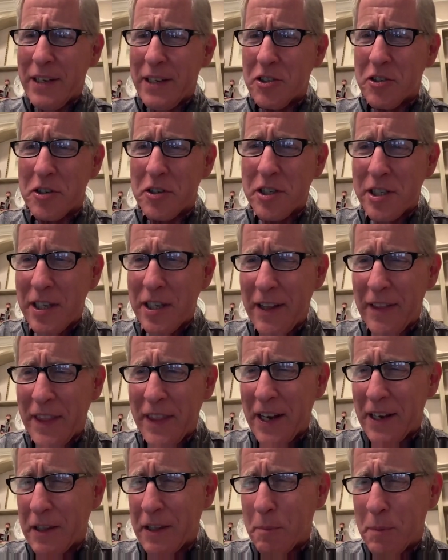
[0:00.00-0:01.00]
I should have said
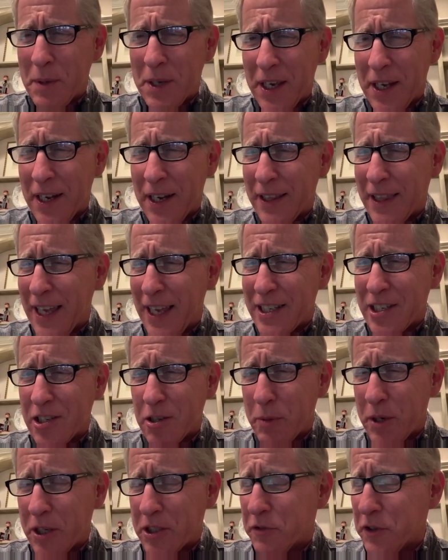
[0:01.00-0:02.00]
that at the beginning. Thanks
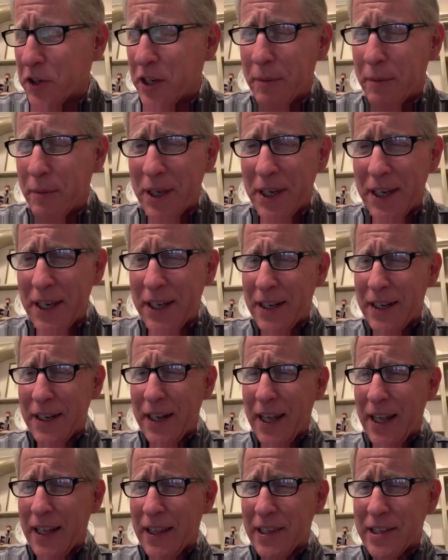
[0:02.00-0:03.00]
so much for coming in
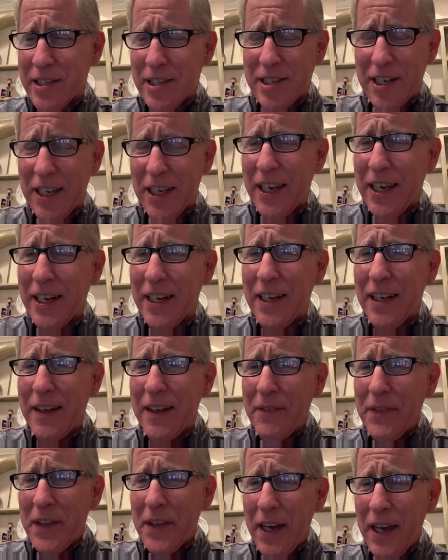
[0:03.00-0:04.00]
and listening in.
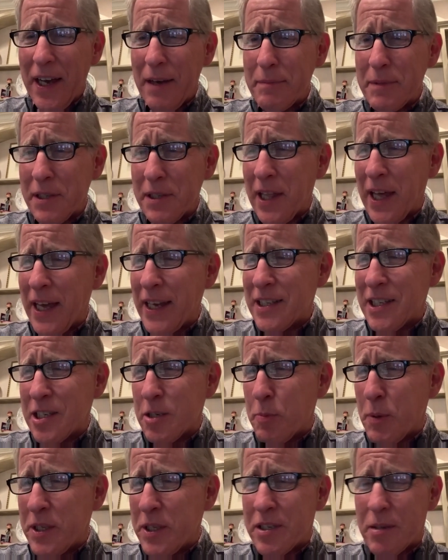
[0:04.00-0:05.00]
I'm delighted to
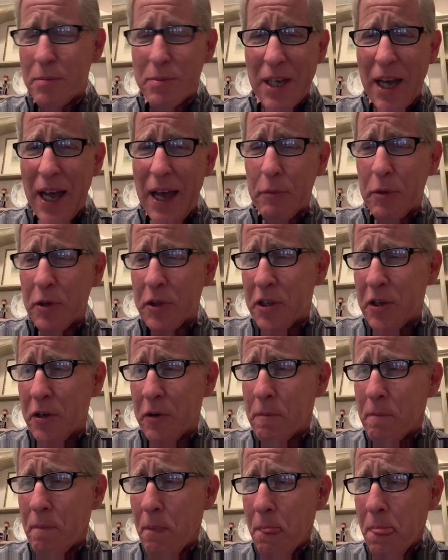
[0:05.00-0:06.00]
spend some time with
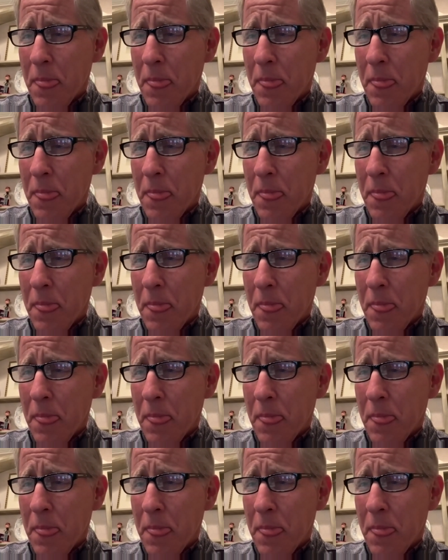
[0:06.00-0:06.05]
you.